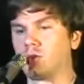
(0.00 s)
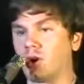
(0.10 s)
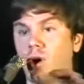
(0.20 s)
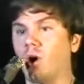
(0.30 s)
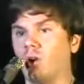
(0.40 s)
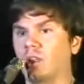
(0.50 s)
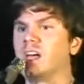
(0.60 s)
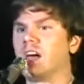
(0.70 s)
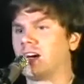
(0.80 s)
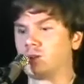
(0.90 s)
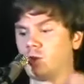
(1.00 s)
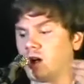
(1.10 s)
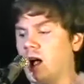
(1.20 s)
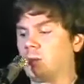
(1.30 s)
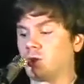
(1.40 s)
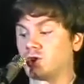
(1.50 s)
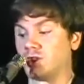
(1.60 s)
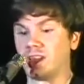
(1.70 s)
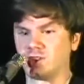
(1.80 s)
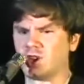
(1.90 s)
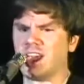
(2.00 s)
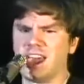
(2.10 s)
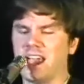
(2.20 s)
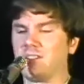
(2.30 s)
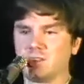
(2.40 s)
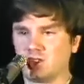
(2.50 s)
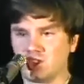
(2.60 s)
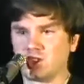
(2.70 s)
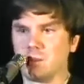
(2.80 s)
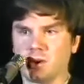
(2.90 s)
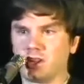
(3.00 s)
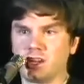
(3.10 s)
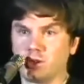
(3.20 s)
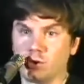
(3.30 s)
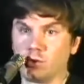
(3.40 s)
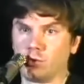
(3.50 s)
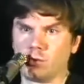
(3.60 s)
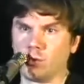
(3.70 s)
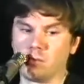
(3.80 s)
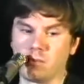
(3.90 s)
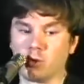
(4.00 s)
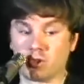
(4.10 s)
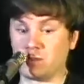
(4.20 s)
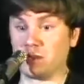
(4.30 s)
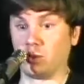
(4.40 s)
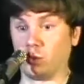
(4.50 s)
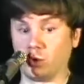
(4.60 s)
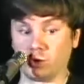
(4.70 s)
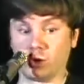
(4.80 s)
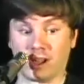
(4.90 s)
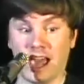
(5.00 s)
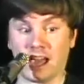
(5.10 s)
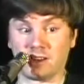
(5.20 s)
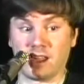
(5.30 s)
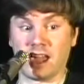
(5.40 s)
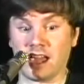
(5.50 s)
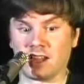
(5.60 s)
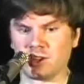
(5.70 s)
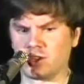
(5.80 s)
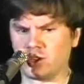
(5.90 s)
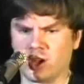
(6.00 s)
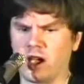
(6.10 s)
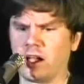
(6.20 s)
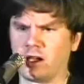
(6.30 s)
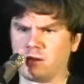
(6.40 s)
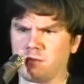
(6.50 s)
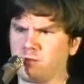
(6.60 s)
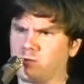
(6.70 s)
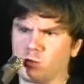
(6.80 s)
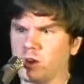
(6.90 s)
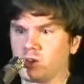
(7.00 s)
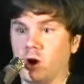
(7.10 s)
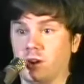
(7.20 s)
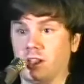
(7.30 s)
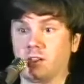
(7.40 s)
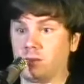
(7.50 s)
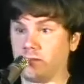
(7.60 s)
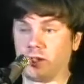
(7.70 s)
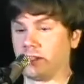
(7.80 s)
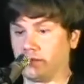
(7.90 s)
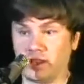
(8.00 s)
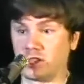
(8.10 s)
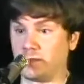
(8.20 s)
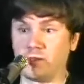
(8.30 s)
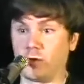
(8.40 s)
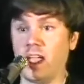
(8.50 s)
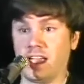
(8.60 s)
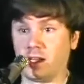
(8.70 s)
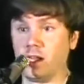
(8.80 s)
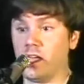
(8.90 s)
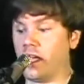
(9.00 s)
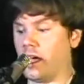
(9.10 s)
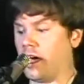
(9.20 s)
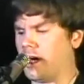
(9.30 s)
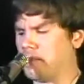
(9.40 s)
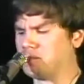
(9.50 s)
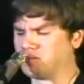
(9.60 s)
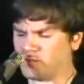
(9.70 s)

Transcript: to call uh, to accomplish things. And this is somebody who most people would look at as uh, retarded, uh, let's be frank. Um,